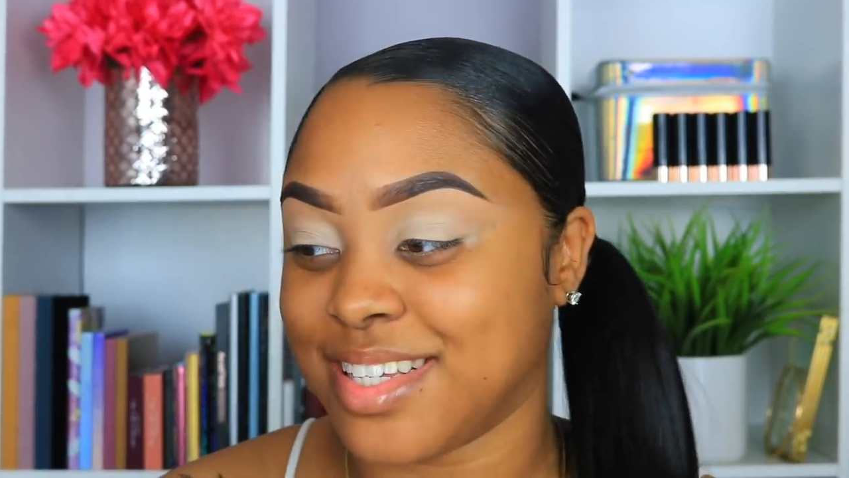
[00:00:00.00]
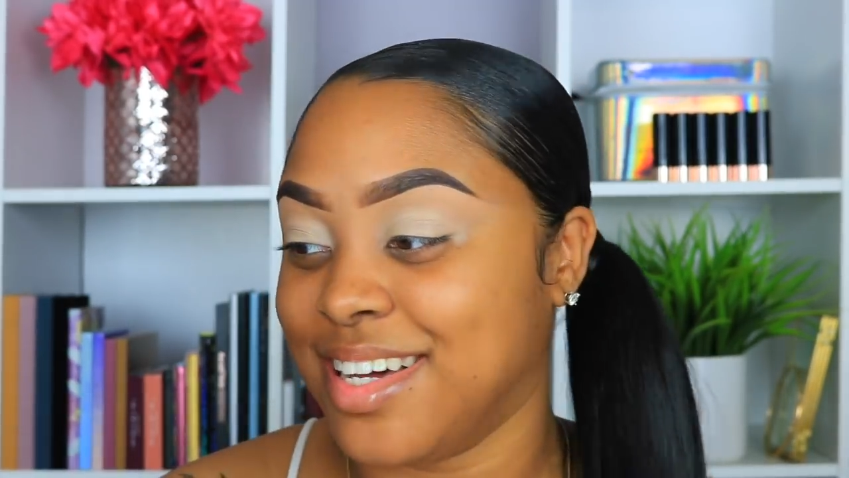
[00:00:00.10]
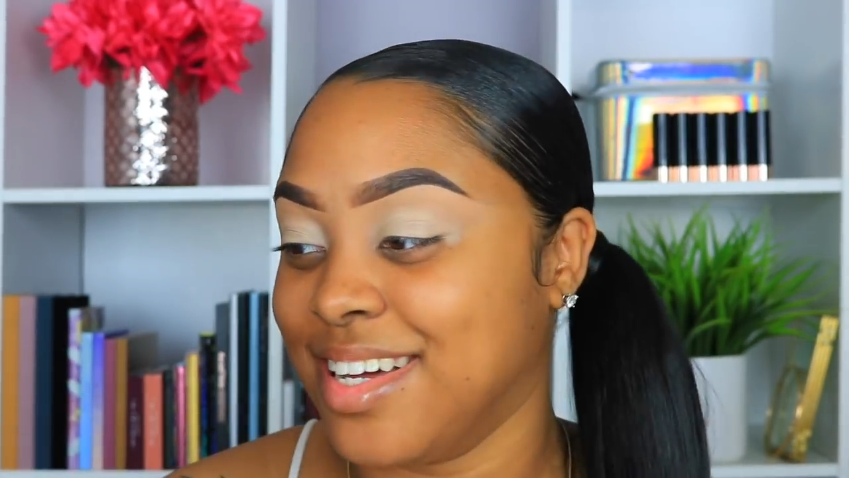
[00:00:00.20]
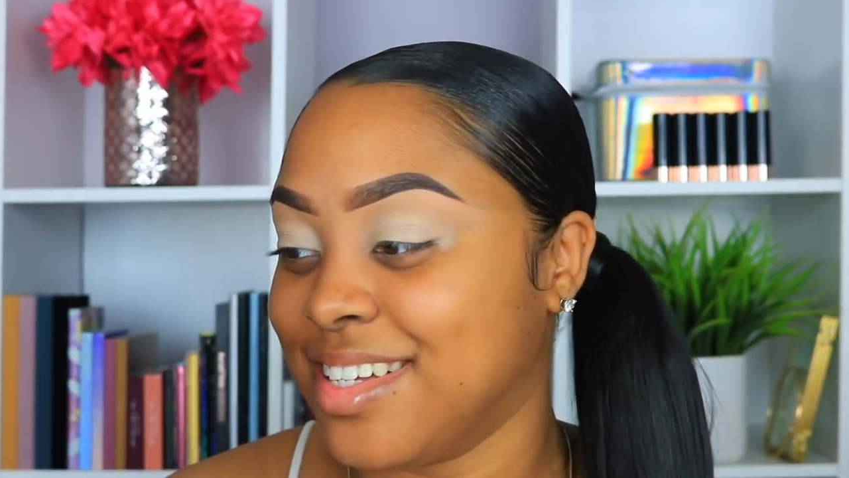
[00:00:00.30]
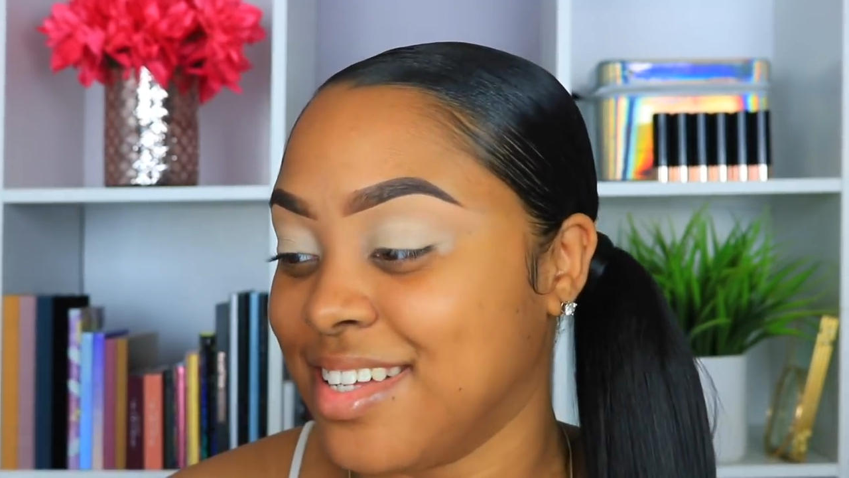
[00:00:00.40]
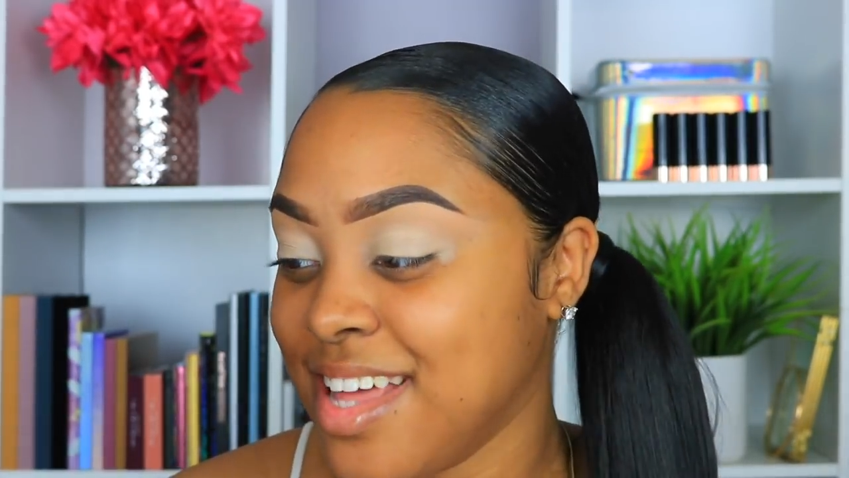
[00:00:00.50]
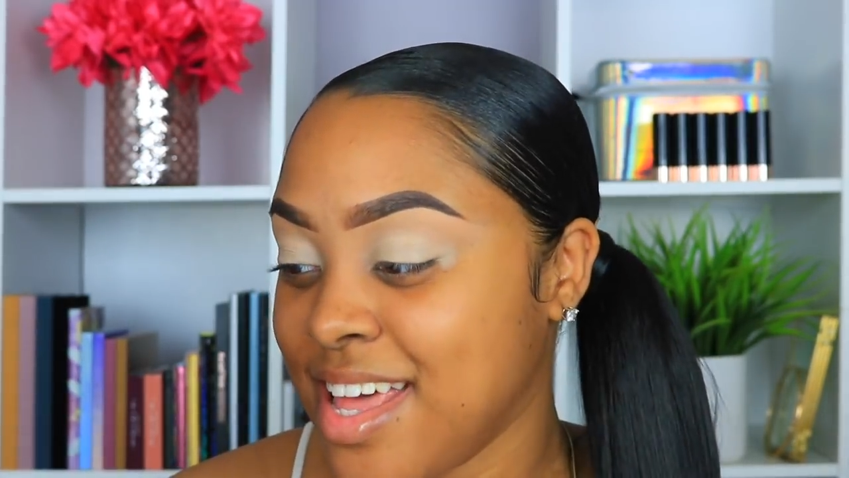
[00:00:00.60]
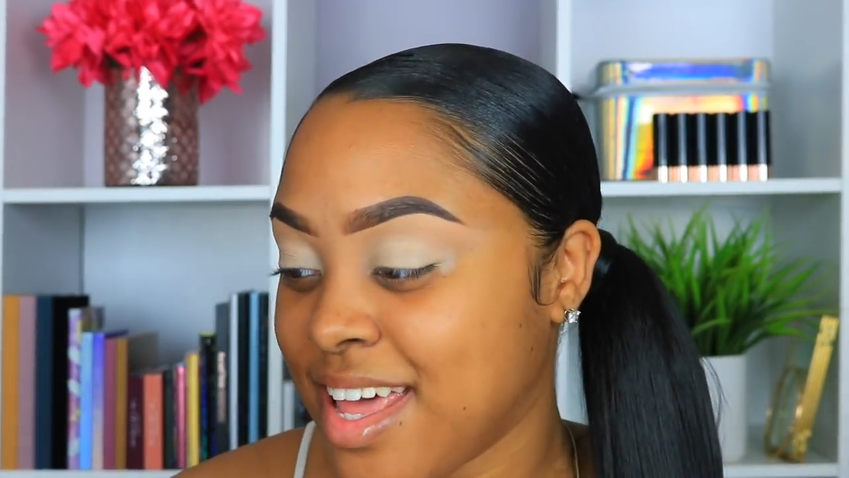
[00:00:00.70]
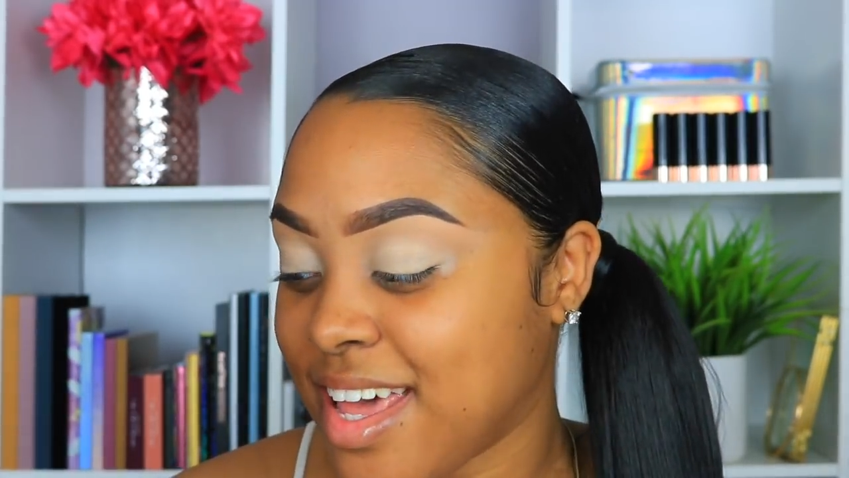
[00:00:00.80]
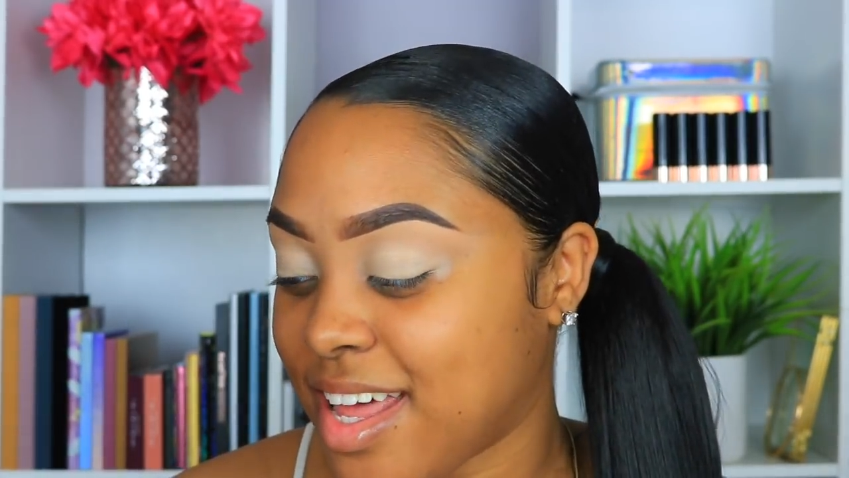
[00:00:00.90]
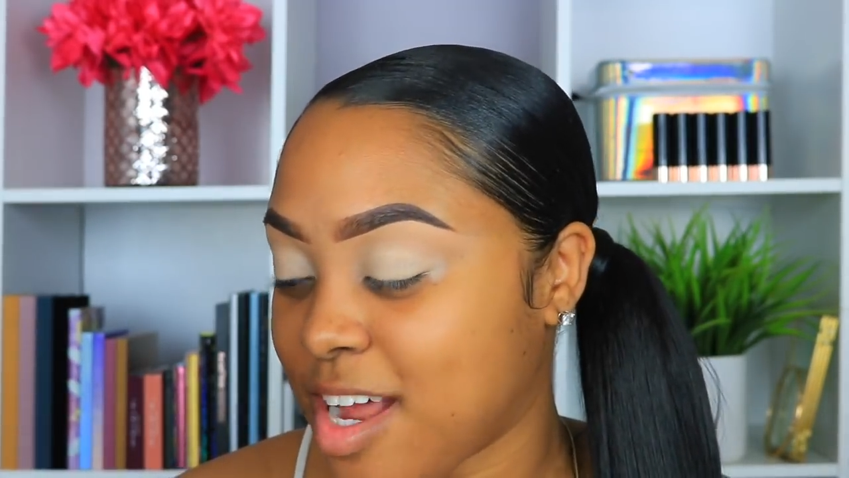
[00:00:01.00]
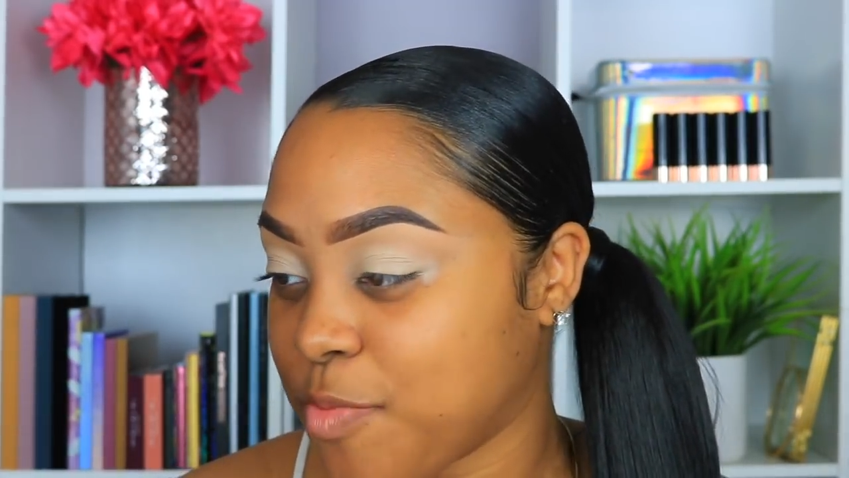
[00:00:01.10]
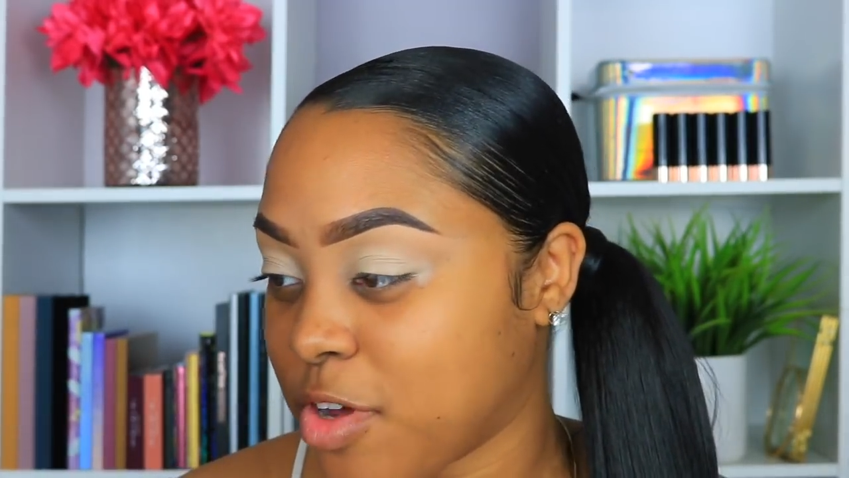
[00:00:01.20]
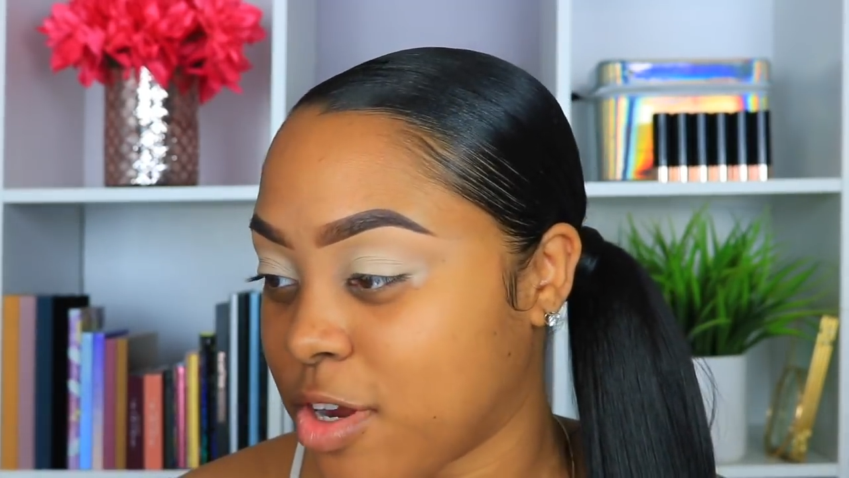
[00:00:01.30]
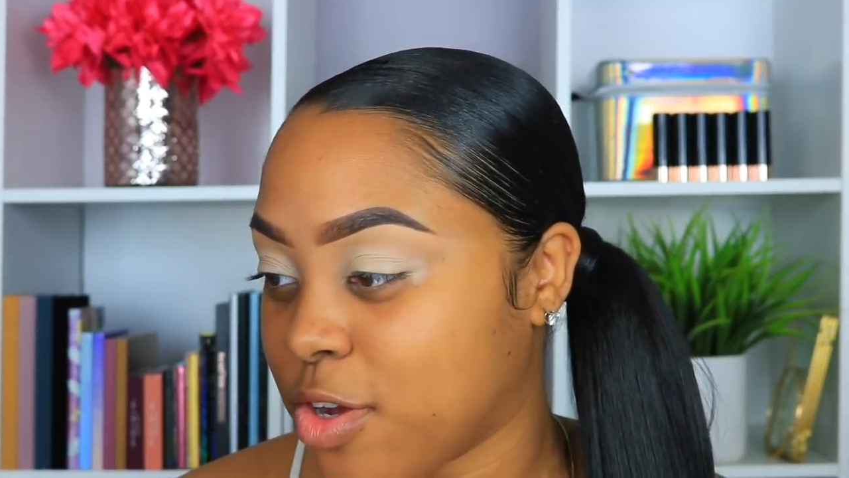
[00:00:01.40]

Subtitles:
And I'm gonna